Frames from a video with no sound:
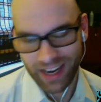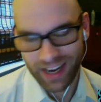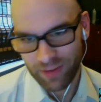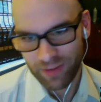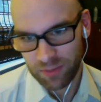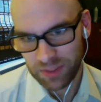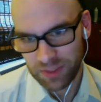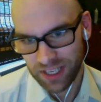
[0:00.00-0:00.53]
of
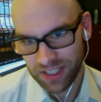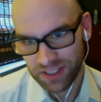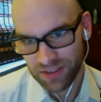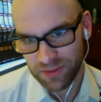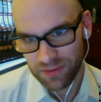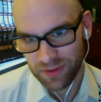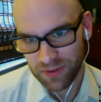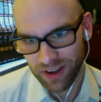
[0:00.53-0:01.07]

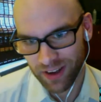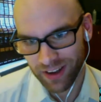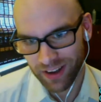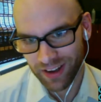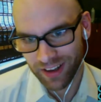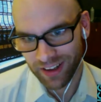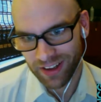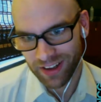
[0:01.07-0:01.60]
obsessive
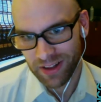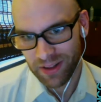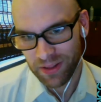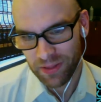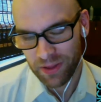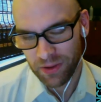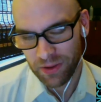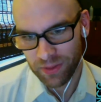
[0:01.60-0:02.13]

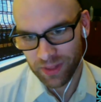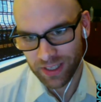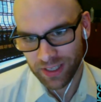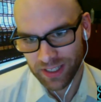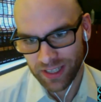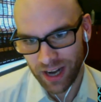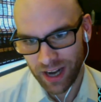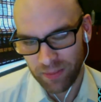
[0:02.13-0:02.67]
thing with
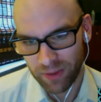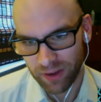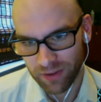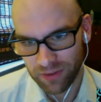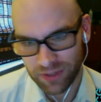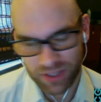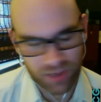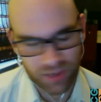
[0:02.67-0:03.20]
this topic
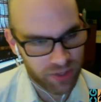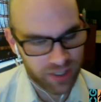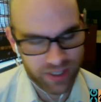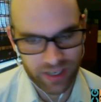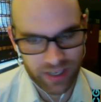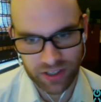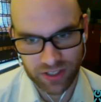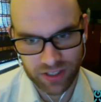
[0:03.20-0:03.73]
for some
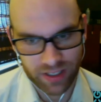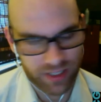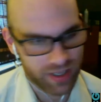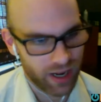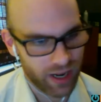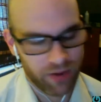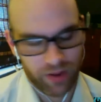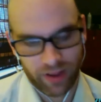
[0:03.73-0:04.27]
reason.
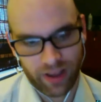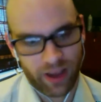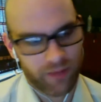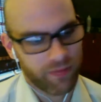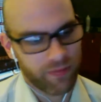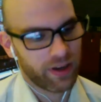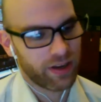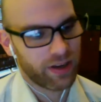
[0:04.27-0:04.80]
I
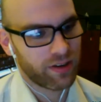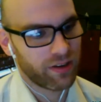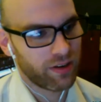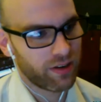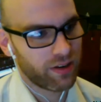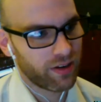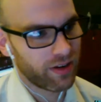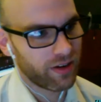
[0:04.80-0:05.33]
find it
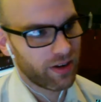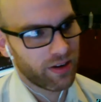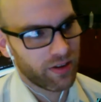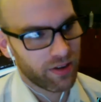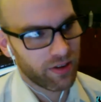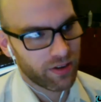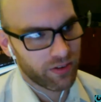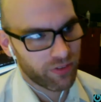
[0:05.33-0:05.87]

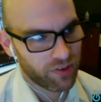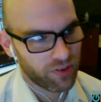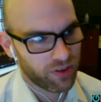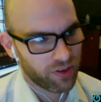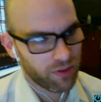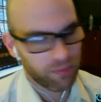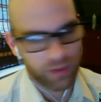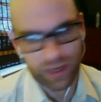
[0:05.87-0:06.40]
just
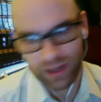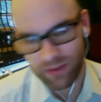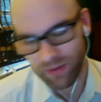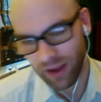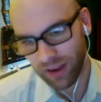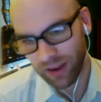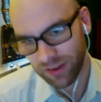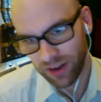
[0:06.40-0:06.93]
completely
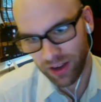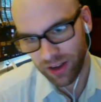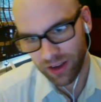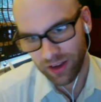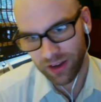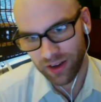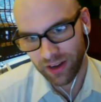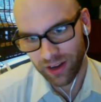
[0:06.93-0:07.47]
fascinating,
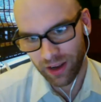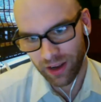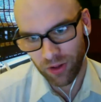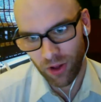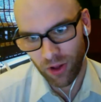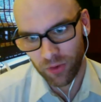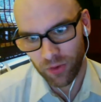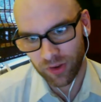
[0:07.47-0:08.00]
and I'll
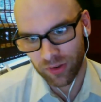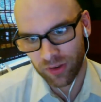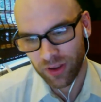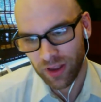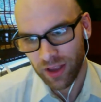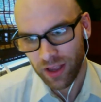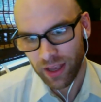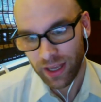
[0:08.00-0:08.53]
always,
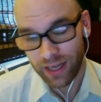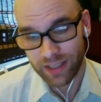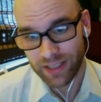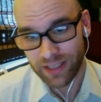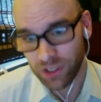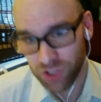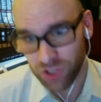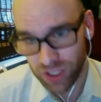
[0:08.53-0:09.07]
and it's
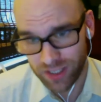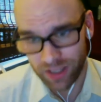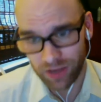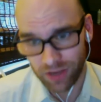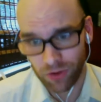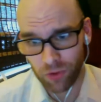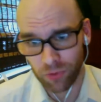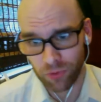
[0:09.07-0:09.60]
not just the
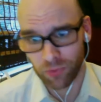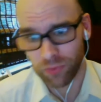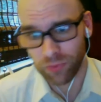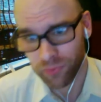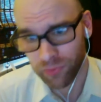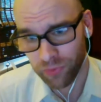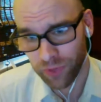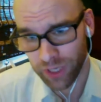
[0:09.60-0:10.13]
whole
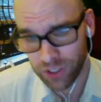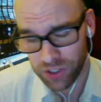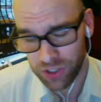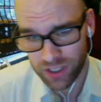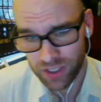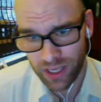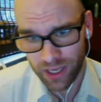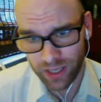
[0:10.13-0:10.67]

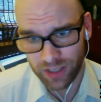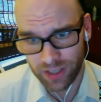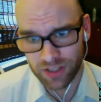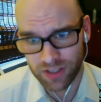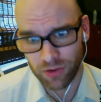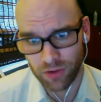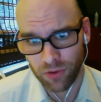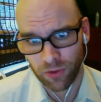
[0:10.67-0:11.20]
religious thing; it's
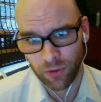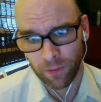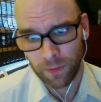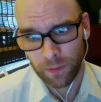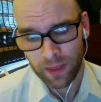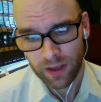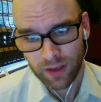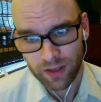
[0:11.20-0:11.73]
the whole
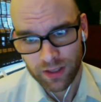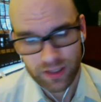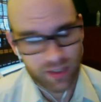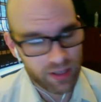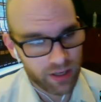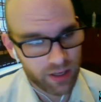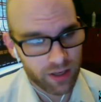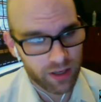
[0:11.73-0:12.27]

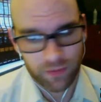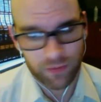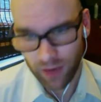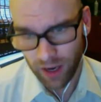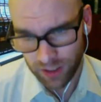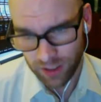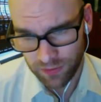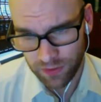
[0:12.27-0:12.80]
study of
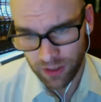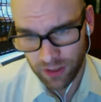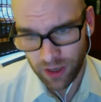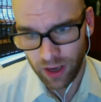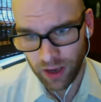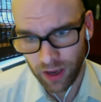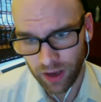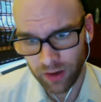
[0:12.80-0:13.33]

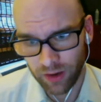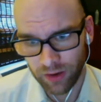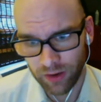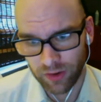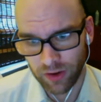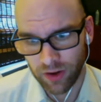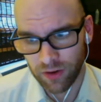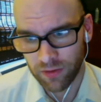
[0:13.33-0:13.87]
philosophy and
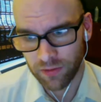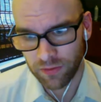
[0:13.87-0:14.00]
of